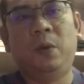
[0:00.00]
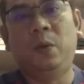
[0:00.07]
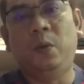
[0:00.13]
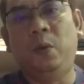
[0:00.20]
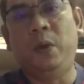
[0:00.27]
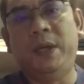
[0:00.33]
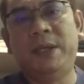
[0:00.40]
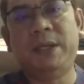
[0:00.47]

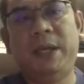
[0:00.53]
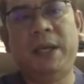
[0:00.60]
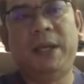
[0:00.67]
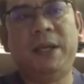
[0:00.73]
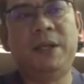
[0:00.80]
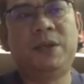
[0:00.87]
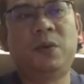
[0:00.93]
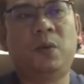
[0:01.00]
which it
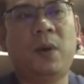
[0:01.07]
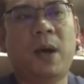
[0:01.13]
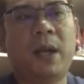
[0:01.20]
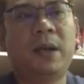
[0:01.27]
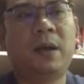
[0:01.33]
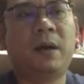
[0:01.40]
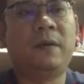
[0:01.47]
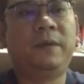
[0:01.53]
is
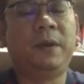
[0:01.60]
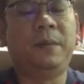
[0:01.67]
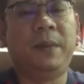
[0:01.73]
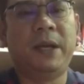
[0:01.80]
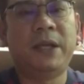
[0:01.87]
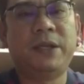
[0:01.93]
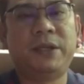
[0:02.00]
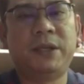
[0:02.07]
one of the
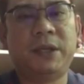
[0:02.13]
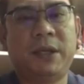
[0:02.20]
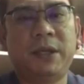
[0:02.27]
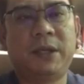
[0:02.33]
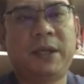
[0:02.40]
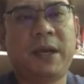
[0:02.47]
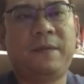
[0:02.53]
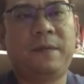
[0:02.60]
Malaysian
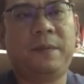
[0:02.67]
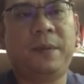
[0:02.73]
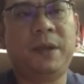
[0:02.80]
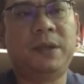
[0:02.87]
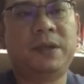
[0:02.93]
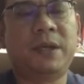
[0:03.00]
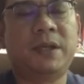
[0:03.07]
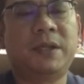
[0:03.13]

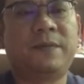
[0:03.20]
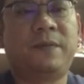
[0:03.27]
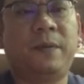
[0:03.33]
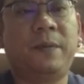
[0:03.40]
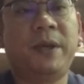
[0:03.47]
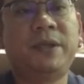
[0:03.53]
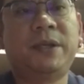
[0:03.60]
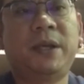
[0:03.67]
government
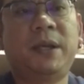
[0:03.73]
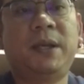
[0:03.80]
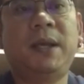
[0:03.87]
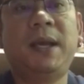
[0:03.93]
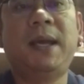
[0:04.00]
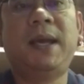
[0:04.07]
transformation